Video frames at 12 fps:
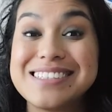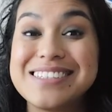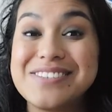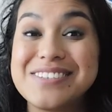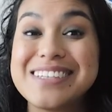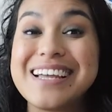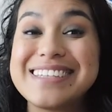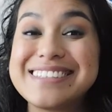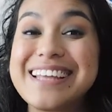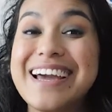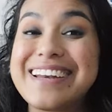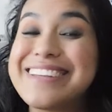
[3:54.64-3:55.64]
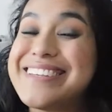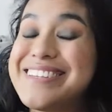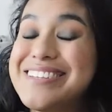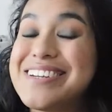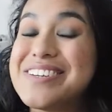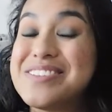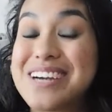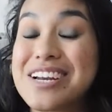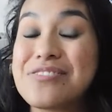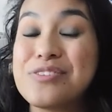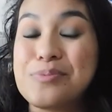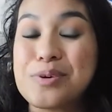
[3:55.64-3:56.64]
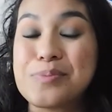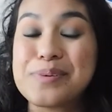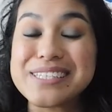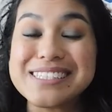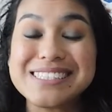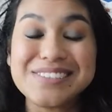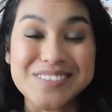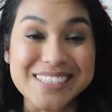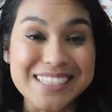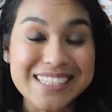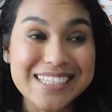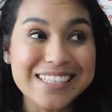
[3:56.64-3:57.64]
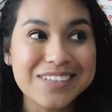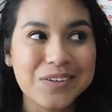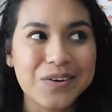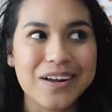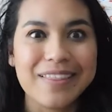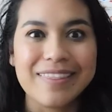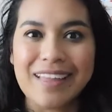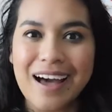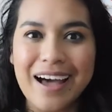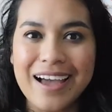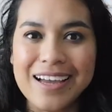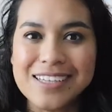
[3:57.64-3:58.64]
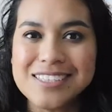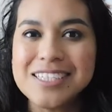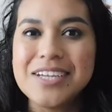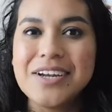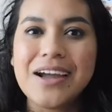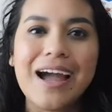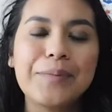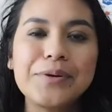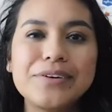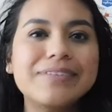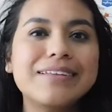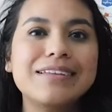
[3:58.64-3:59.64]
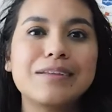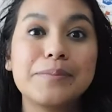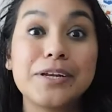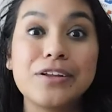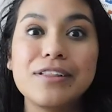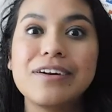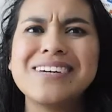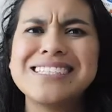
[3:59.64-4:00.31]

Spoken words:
realize that you've got a few more books to read, or a lot. I'm currently in the middle of a